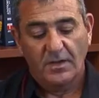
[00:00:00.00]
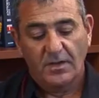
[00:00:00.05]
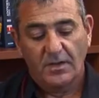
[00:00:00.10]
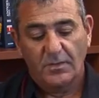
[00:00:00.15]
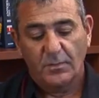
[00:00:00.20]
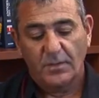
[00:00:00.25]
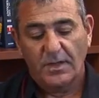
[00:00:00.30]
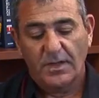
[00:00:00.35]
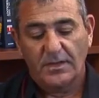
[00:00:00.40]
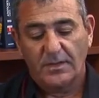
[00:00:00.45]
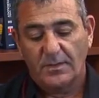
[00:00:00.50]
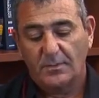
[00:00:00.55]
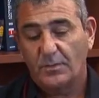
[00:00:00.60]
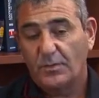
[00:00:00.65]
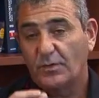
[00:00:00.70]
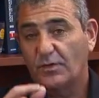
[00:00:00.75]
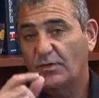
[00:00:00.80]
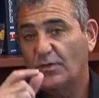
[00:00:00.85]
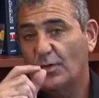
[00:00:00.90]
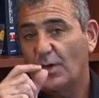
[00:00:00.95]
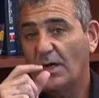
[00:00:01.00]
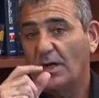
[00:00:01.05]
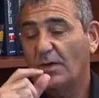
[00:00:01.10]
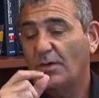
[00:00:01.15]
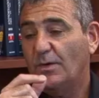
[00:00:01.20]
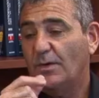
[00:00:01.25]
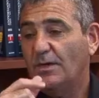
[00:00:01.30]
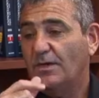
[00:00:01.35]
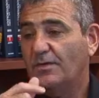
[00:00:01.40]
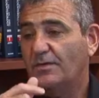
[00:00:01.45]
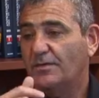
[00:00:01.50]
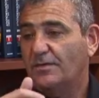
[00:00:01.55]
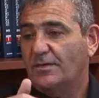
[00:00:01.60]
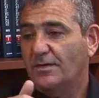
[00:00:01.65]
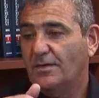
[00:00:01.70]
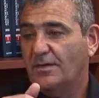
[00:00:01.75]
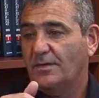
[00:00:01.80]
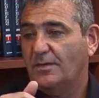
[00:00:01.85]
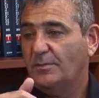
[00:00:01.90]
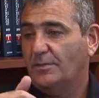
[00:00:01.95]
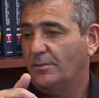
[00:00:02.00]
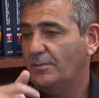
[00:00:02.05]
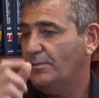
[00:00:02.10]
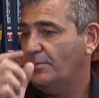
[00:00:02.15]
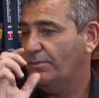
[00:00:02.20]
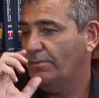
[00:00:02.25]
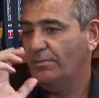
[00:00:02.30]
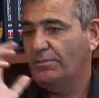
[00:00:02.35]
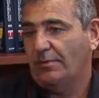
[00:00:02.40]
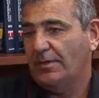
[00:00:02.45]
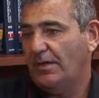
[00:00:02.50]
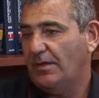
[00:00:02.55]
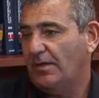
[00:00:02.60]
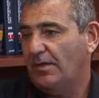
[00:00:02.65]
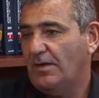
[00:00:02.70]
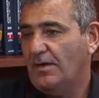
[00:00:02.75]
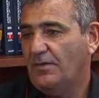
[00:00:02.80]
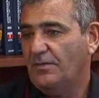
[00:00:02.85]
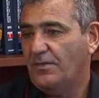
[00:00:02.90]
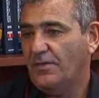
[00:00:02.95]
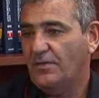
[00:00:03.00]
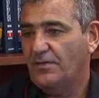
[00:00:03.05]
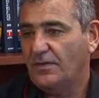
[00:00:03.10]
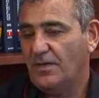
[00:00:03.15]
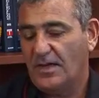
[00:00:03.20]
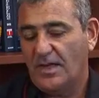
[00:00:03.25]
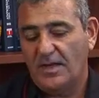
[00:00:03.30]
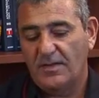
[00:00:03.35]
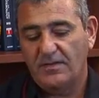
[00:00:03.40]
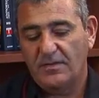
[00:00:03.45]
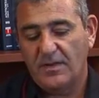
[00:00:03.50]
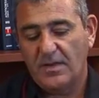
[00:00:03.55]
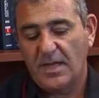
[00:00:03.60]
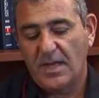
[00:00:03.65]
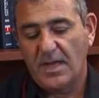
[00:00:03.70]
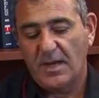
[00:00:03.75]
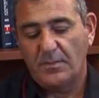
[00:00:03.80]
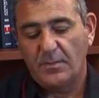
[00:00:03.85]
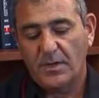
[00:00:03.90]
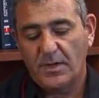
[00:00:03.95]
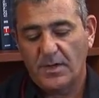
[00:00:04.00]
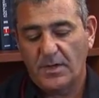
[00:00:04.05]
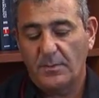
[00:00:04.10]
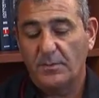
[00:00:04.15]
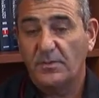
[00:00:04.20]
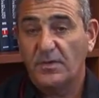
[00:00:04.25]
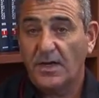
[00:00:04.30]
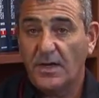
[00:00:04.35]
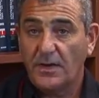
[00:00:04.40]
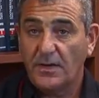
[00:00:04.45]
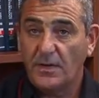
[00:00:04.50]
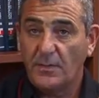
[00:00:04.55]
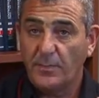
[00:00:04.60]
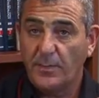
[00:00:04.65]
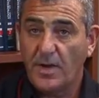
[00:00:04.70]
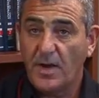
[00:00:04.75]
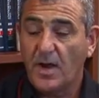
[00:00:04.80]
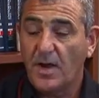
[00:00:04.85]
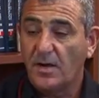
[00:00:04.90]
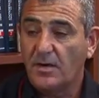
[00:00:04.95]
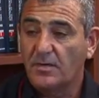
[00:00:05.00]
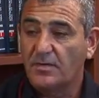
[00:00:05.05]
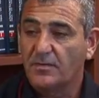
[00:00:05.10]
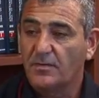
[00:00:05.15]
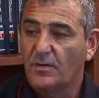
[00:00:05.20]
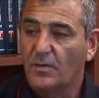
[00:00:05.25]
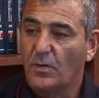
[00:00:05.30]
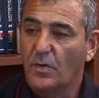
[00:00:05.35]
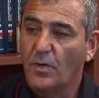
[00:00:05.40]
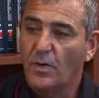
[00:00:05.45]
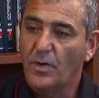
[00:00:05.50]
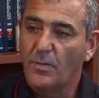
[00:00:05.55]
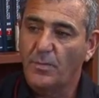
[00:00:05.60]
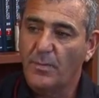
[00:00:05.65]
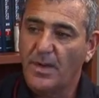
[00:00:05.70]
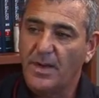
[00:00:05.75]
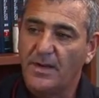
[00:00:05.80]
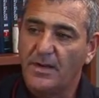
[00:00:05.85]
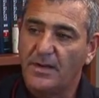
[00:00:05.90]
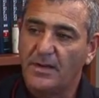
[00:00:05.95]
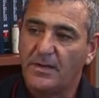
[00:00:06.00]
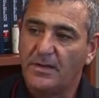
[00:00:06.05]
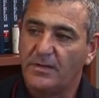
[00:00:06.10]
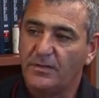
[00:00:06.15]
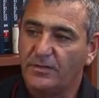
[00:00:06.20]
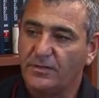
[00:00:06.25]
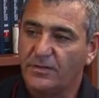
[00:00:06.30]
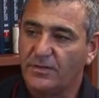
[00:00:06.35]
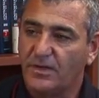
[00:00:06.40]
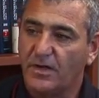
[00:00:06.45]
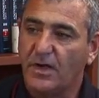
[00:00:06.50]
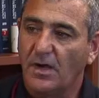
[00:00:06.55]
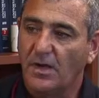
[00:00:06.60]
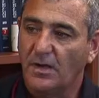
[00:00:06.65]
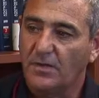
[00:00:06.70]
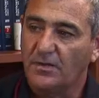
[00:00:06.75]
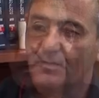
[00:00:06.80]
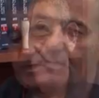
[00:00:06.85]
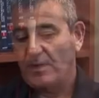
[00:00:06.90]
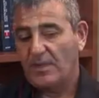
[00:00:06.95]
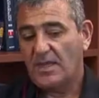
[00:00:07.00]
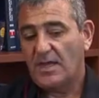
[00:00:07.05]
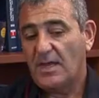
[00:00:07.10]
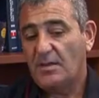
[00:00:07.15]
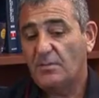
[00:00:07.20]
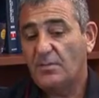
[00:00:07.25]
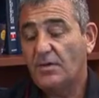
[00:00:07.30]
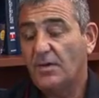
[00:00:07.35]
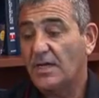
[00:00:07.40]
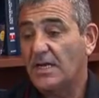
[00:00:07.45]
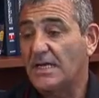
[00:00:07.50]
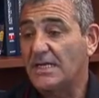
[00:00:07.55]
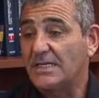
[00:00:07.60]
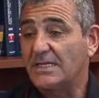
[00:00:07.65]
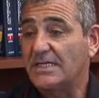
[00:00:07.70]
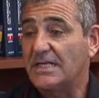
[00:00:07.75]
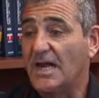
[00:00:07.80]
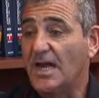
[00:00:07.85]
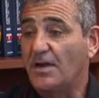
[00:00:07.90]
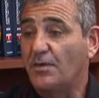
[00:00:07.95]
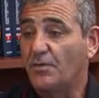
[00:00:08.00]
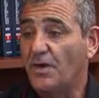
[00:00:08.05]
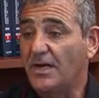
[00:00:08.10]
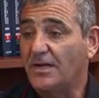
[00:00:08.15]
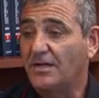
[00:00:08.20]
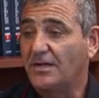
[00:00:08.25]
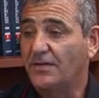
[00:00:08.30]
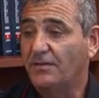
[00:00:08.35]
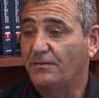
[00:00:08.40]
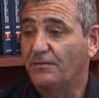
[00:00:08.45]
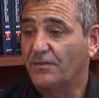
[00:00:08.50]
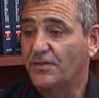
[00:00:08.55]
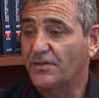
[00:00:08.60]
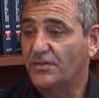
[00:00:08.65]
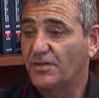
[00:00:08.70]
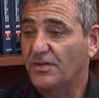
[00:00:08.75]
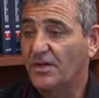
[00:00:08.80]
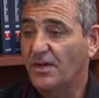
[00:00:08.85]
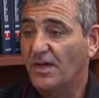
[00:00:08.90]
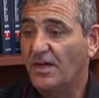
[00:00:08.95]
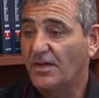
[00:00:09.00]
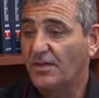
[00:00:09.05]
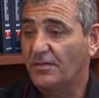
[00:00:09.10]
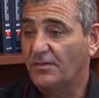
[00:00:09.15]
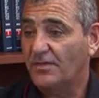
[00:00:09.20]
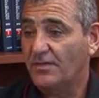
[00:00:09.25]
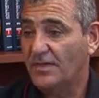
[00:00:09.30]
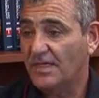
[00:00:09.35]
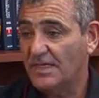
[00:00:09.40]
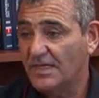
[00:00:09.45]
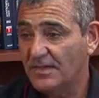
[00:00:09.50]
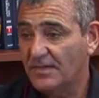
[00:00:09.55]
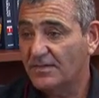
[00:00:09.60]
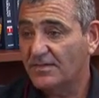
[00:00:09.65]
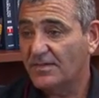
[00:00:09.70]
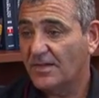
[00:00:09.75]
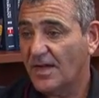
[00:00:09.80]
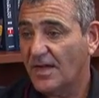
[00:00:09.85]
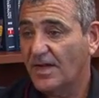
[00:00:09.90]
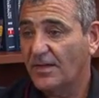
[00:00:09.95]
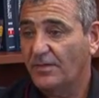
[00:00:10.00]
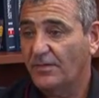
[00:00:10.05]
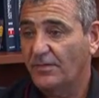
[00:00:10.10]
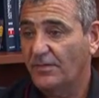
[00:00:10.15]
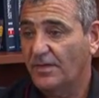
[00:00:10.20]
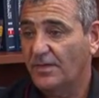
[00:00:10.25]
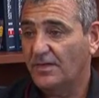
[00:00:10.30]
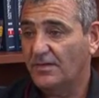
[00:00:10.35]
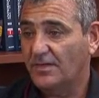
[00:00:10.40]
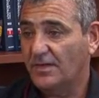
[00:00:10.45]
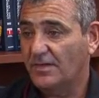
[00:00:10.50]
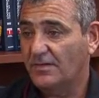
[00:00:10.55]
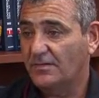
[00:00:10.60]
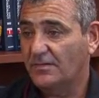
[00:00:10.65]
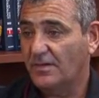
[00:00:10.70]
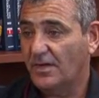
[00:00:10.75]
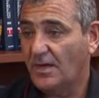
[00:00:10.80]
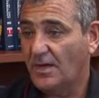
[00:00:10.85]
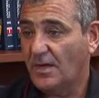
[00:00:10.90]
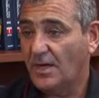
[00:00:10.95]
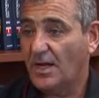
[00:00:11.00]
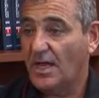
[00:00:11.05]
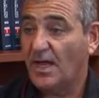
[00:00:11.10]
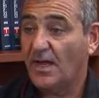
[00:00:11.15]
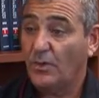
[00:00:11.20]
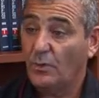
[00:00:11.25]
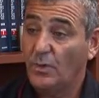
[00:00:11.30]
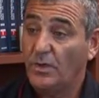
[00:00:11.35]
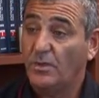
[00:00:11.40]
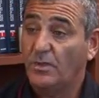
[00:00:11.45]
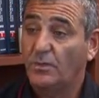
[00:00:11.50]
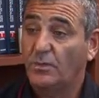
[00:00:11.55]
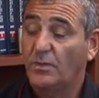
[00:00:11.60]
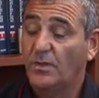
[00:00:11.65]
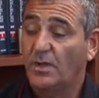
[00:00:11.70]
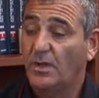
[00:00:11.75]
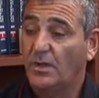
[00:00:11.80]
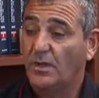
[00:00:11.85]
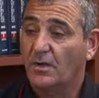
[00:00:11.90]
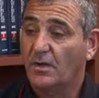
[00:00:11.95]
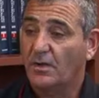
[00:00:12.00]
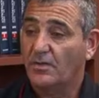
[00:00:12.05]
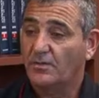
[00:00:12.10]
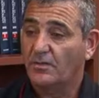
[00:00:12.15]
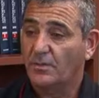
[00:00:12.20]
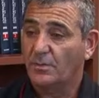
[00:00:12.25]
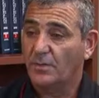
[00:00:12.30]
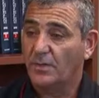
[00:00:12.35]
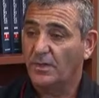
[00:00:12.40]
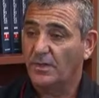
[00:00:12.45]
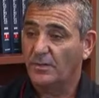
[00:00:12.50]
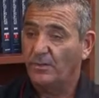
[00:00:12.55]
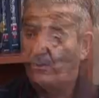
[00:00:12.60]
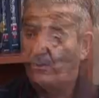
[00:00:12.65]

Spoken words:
Then we get them to swallow it in the office, and as the camera comes out of the box, it automatically starts. The camera can directly visualize the inside of the intestine like we do with endoscopy.